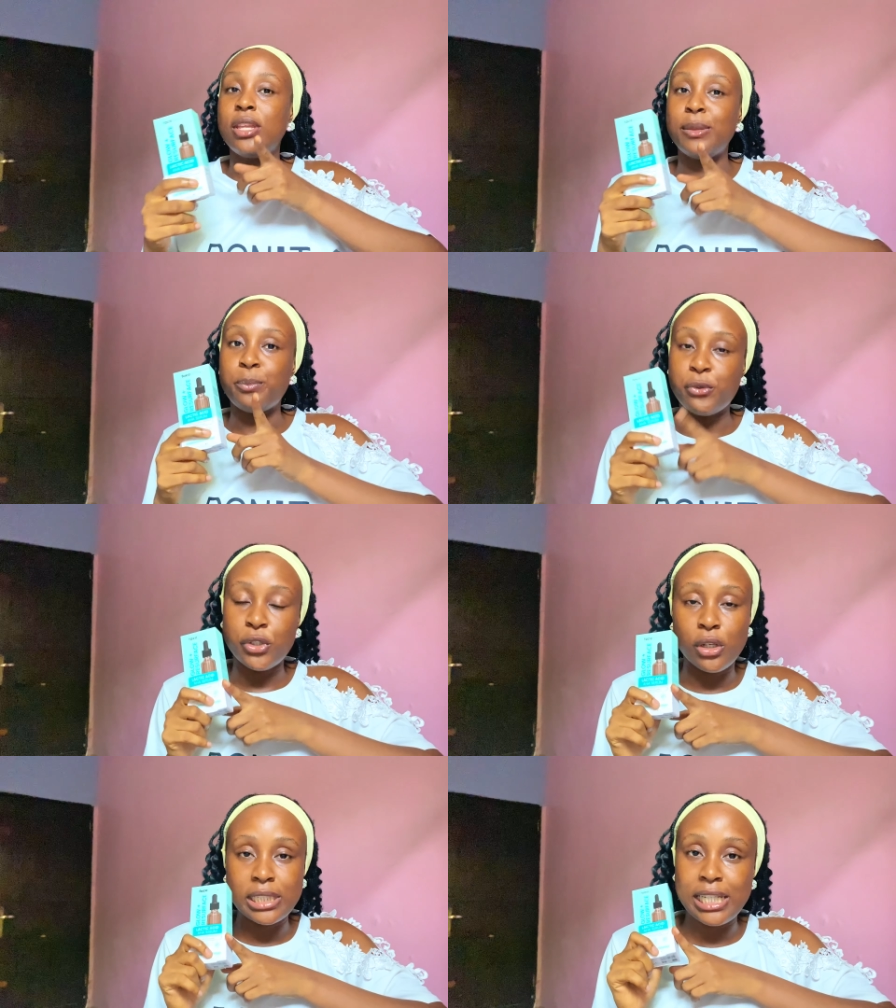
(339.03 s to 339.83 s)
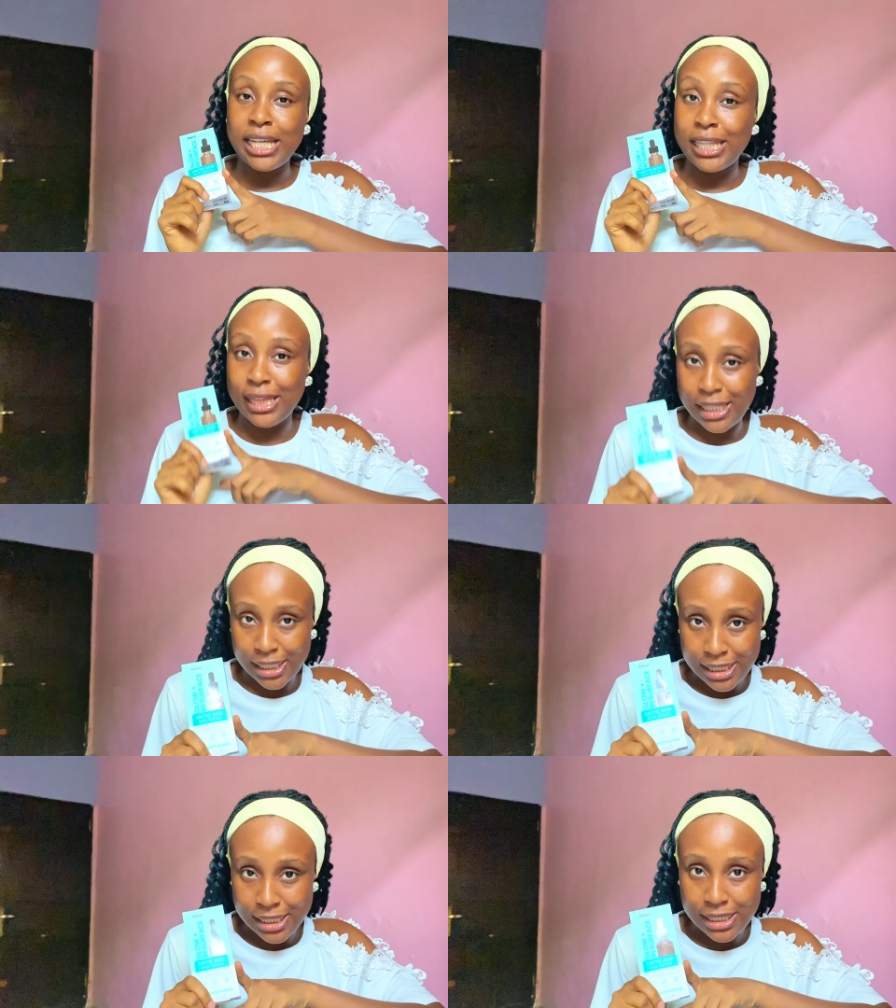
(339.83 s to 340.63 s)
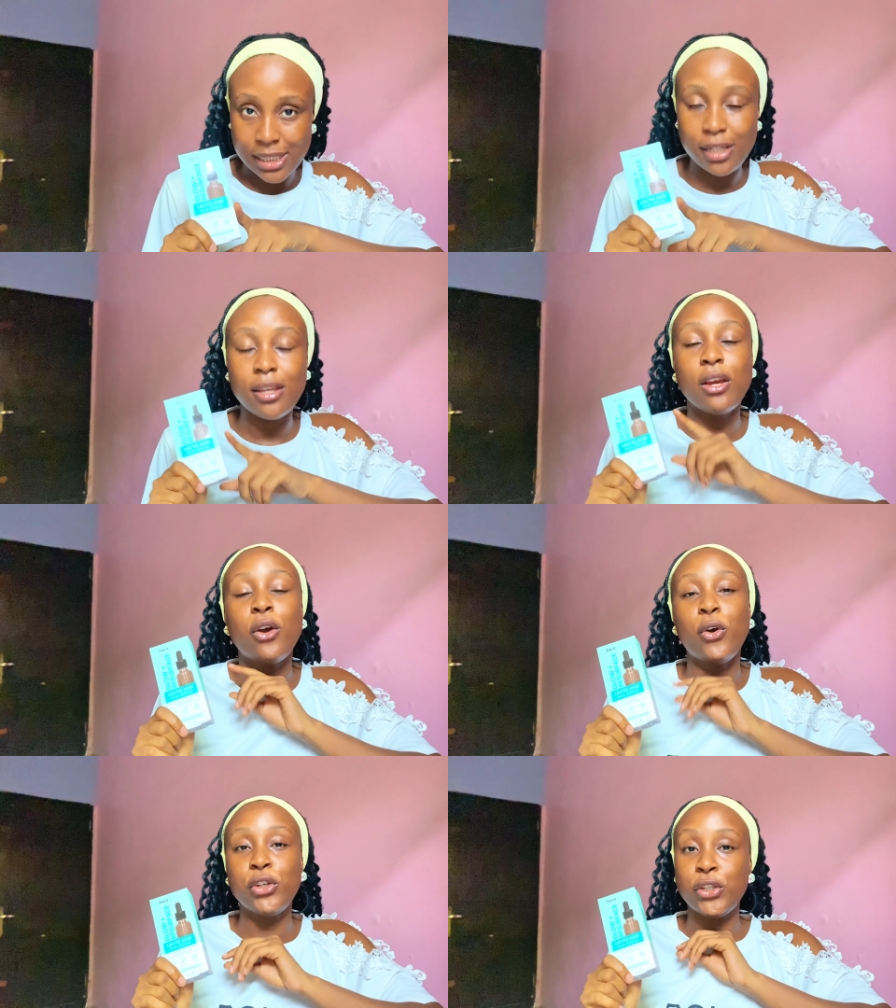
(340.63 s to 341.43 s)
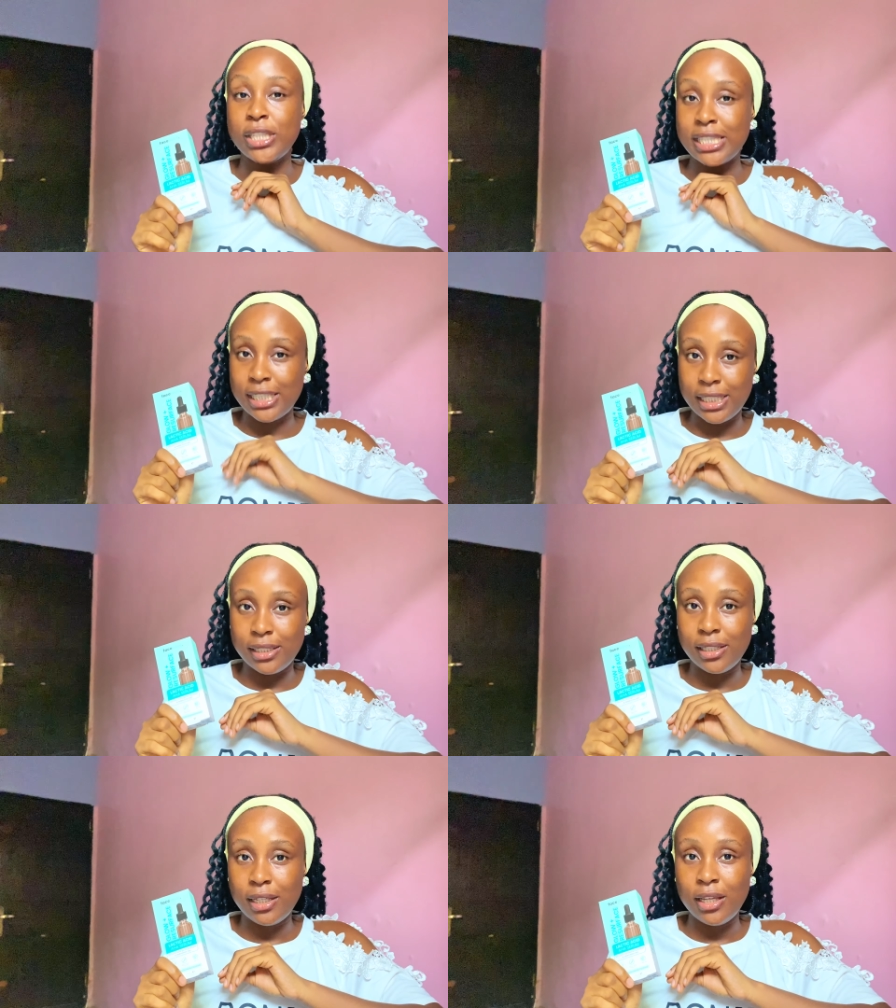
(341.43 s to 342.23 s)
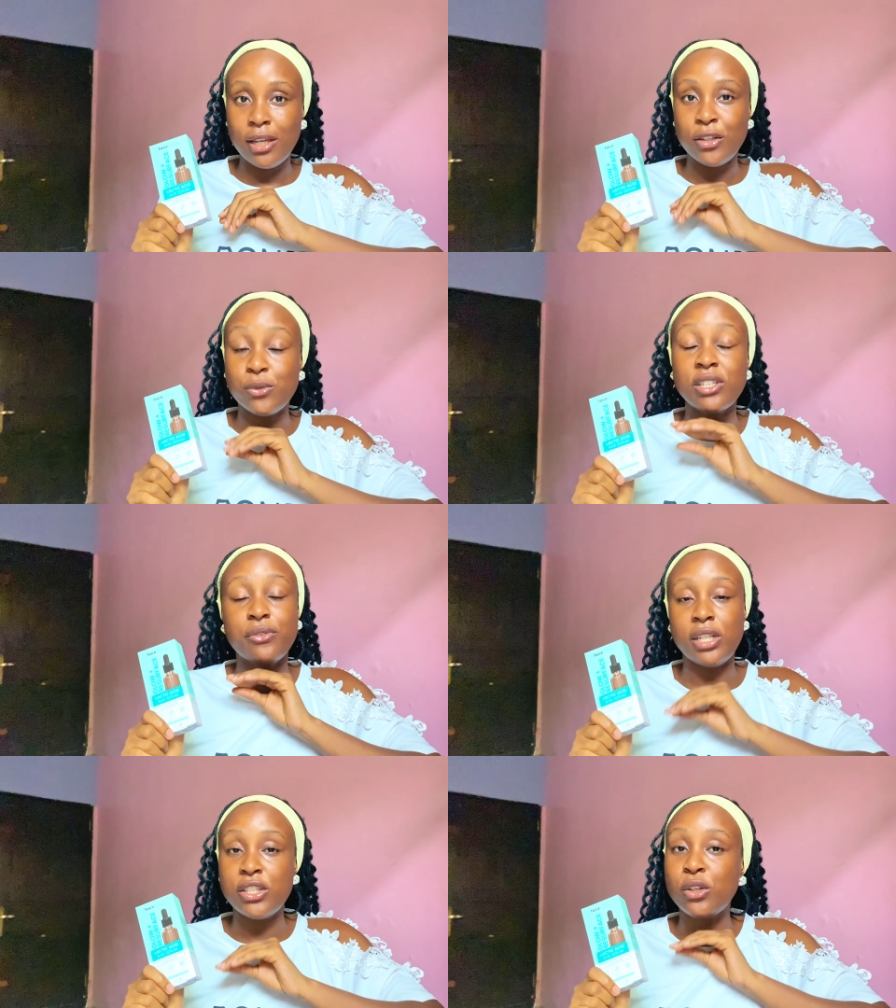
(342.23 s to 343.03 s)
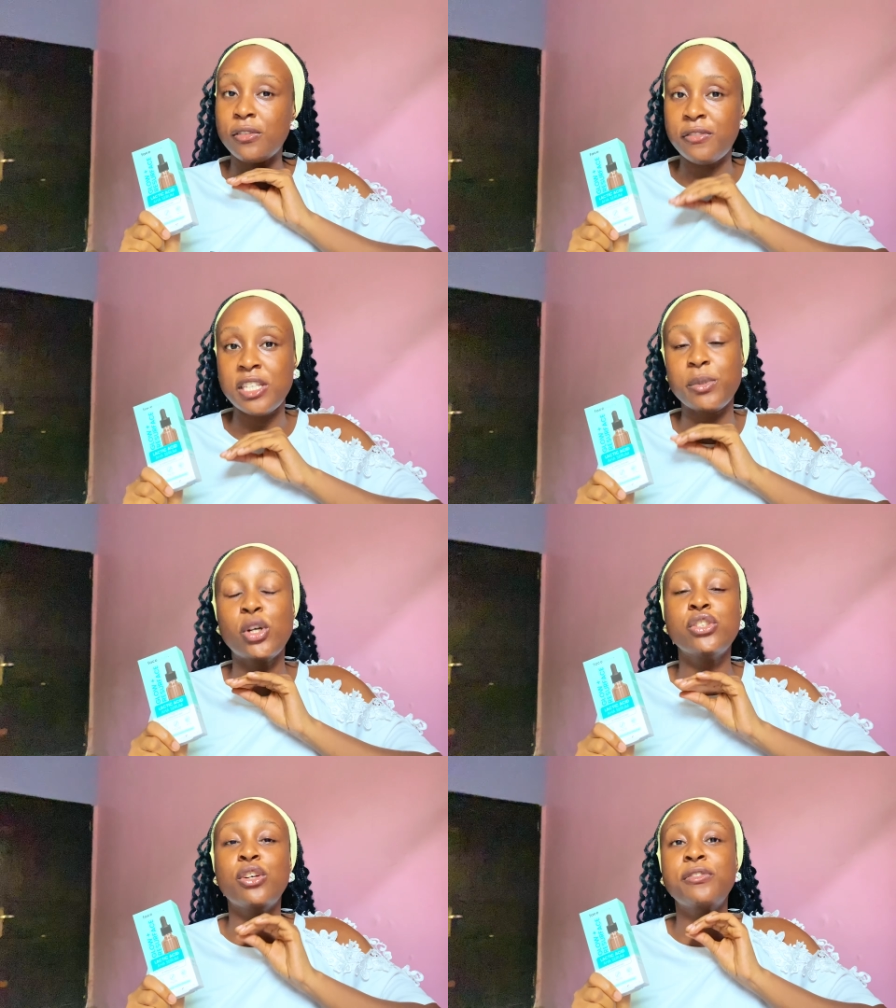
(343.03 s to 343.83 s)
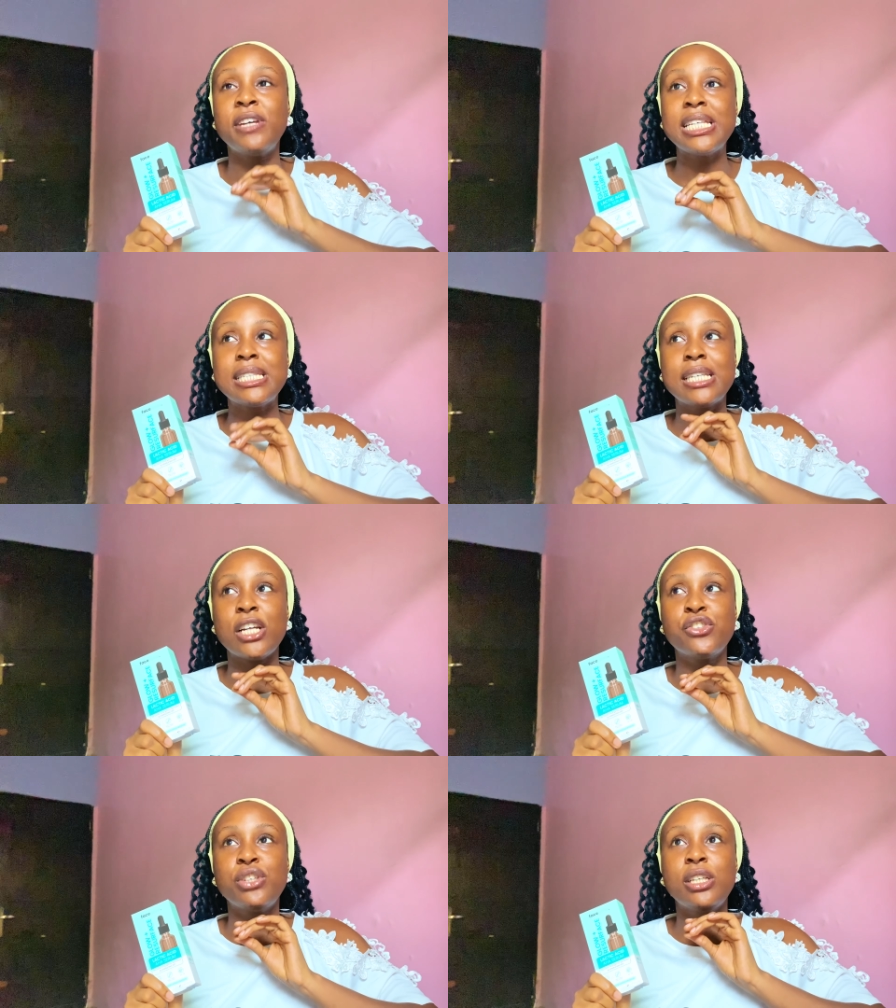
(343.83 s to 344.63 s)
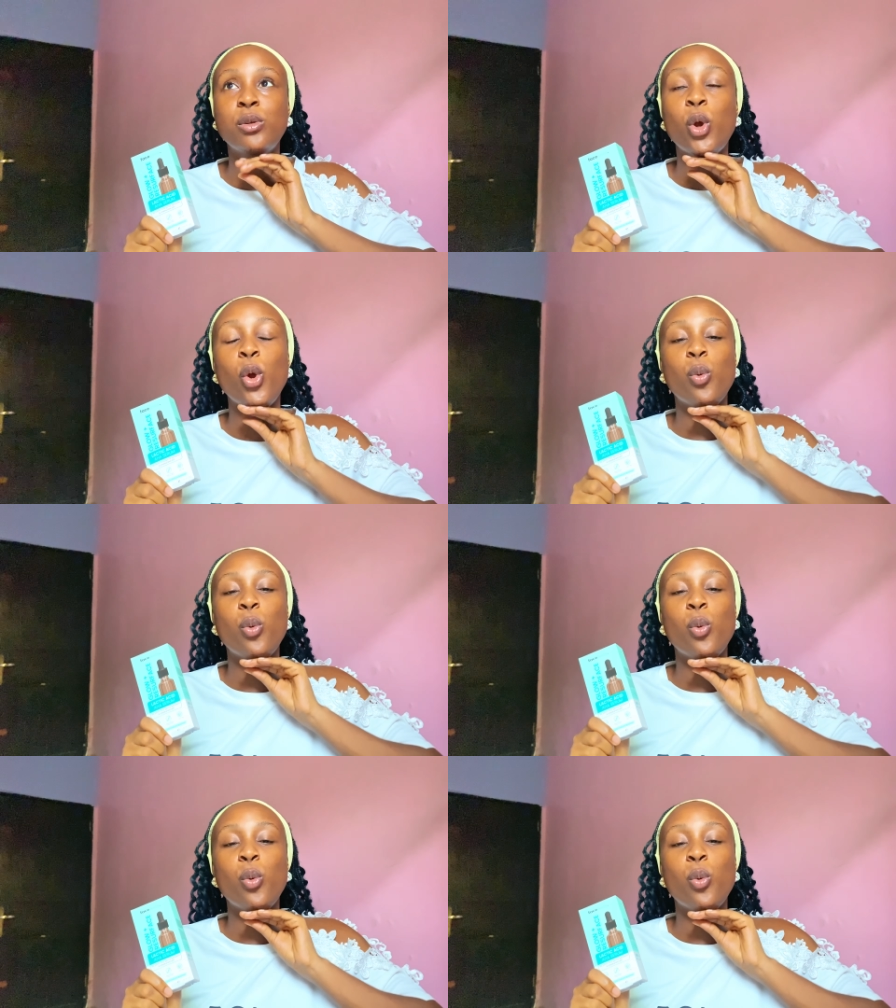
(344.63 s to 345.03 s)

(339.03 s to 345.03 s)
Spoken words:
products like this on your skin to exfoliate your face, because your face is actually